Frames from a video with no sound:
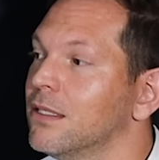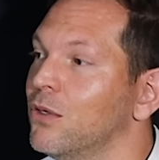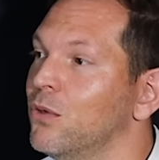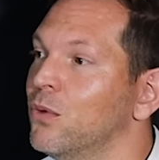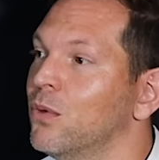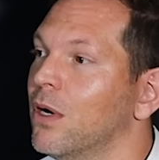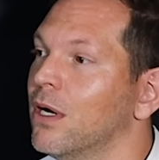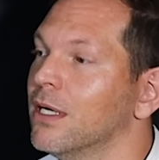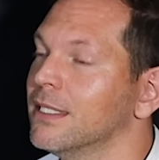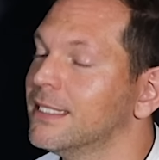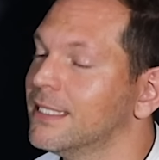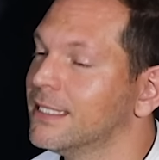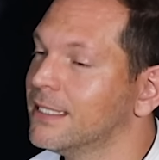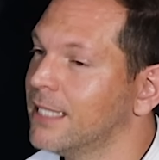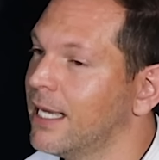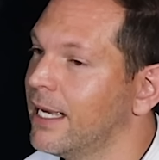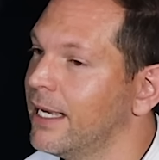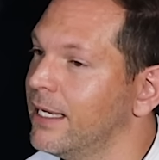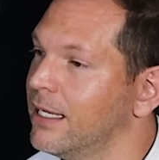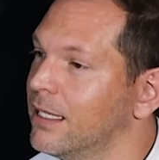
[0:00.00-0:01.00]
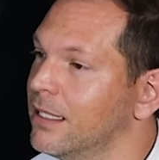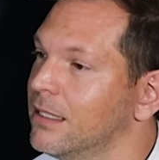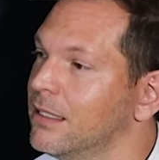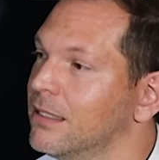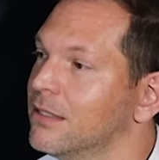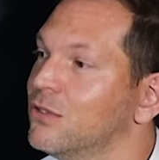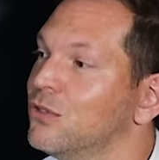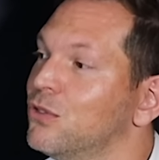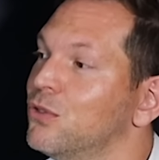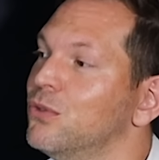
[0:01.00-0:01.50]
you are
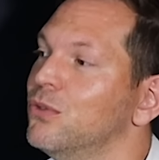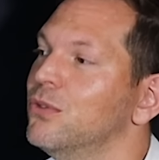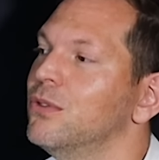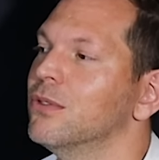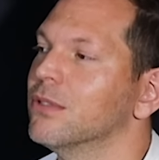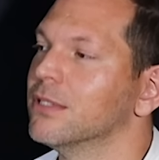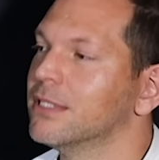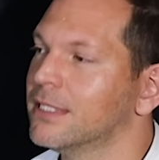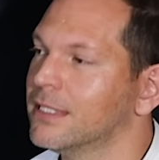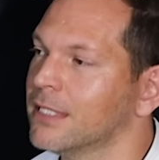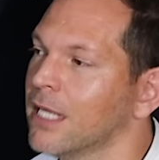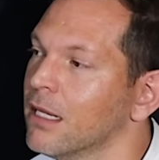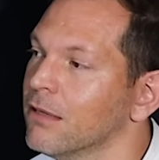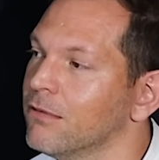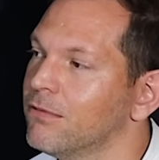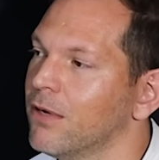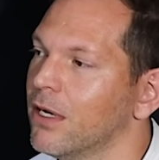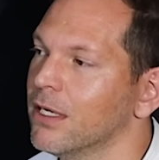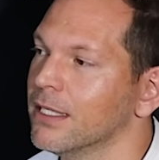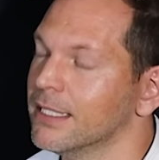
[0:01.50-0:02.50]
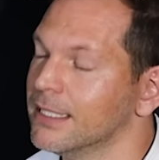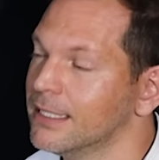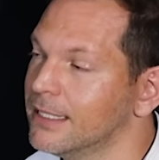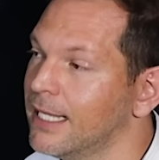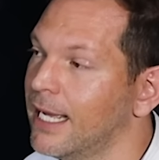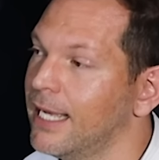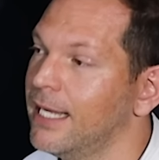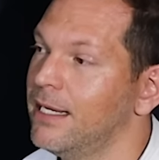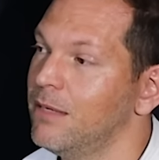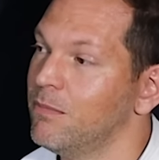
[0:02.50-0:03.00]
saying to yourself on a
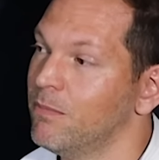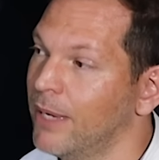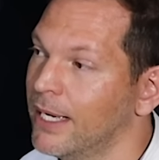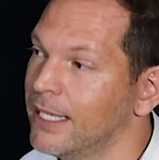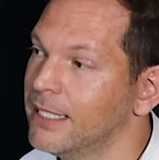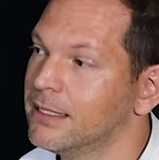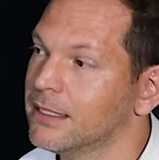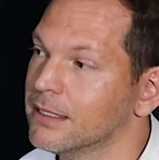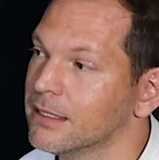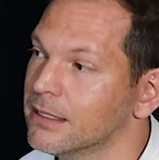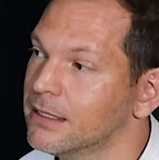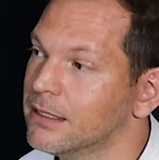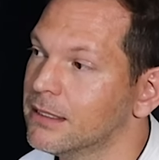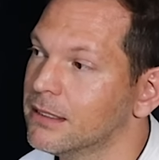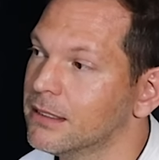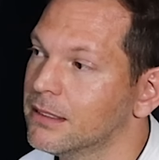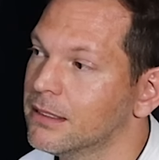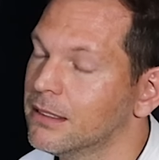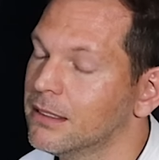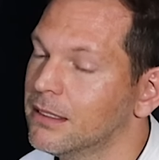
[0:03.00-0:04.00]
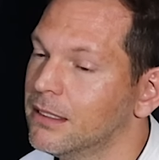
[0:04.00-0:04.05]
daily basis